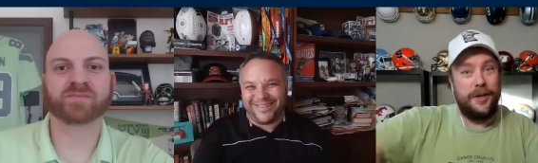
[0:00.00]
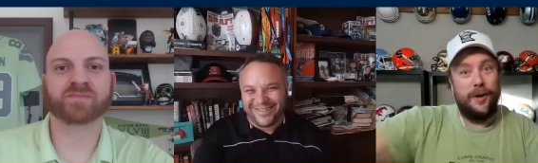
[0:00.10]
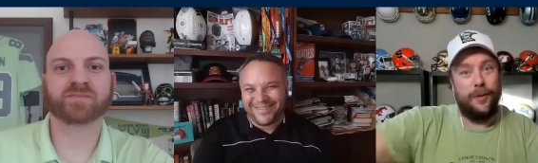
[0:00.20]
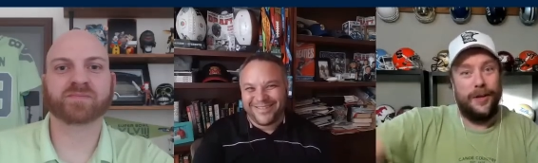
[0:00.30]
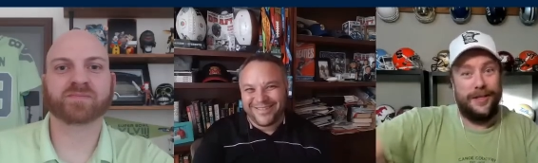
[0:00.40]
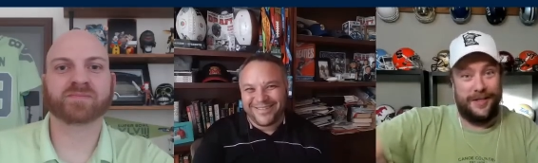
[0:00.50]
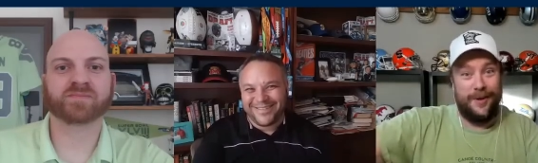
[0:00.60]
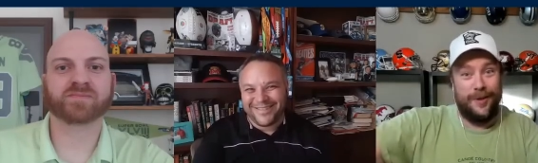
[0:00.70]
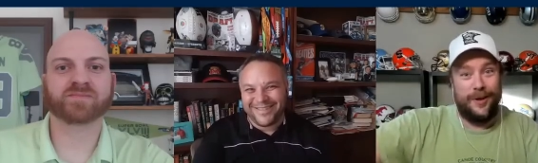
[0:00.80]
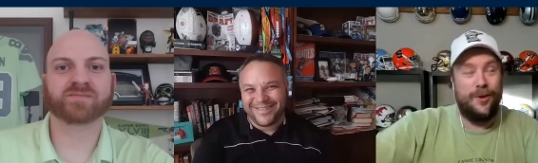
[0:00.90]
Speaker 1: start. let's
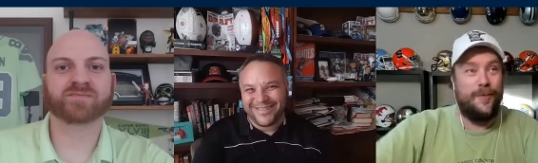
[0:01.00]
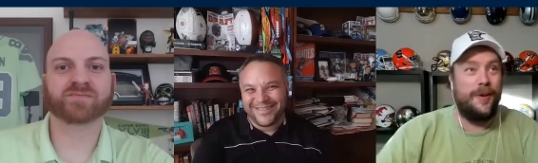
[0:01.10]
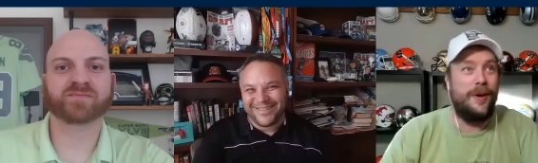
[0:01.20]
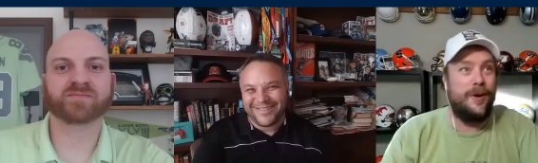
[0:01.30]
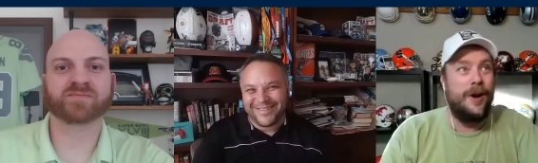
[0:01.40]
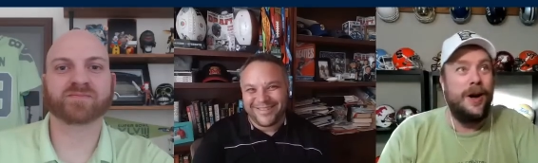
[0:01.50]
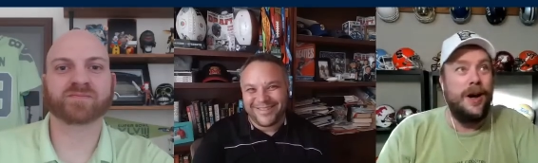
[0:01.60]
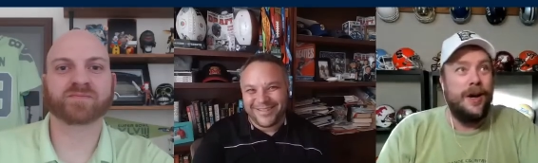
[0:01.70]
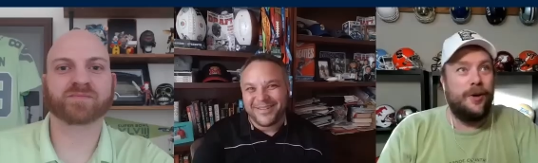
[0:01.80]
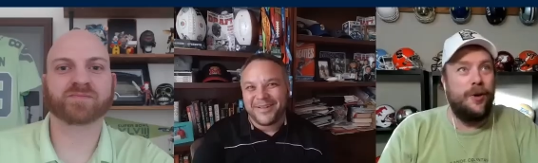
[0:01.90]
start with Cooper though.
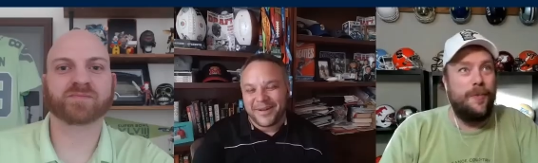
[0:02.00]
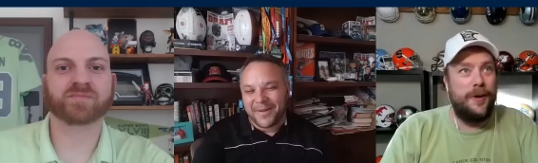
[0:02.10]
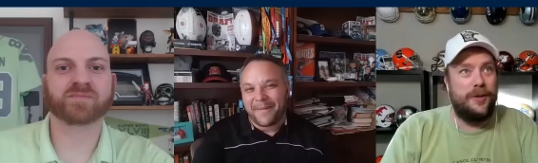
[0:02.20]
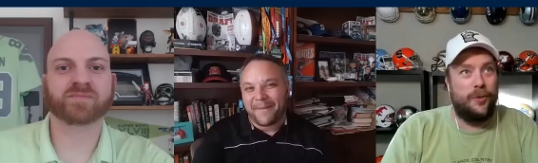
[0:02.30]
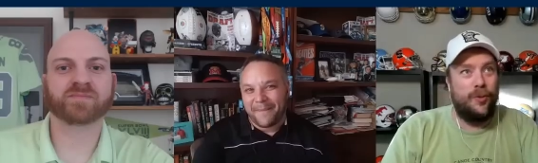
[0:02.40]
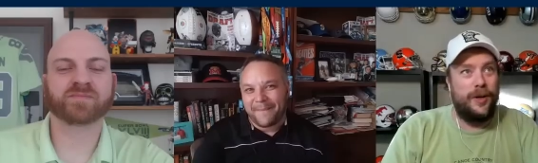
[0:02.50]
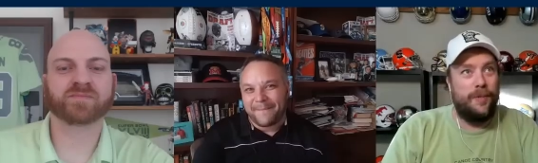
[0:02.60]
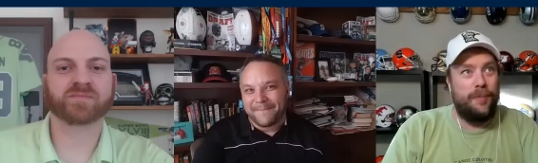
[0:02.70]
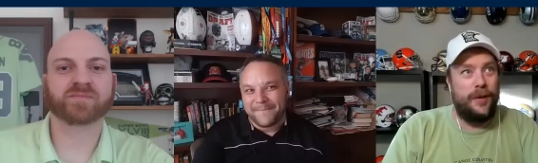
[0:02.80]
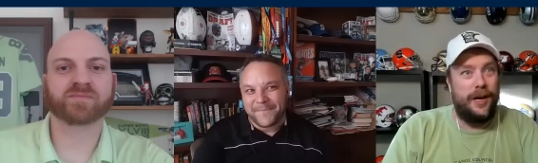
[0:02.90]
Cooper's a
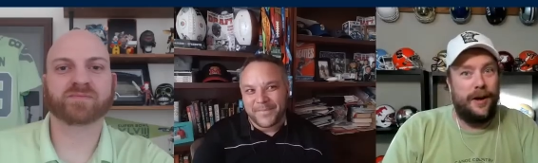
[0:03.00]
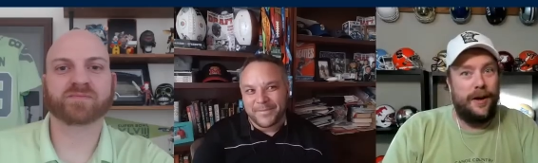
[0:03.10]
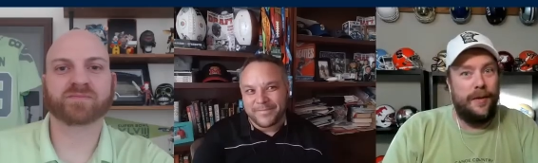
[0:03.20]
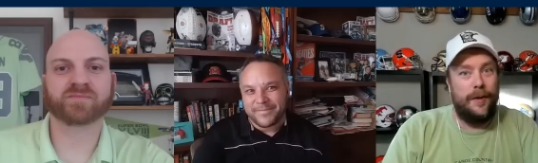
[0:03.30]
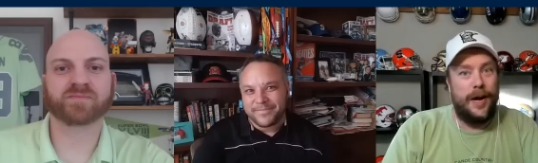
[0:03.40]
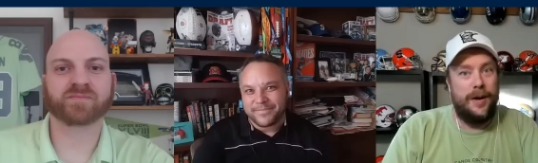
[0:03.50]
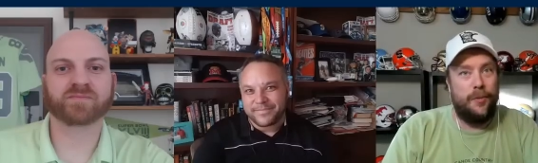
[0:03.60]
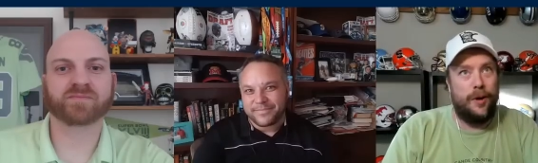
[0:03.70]
weird player, right?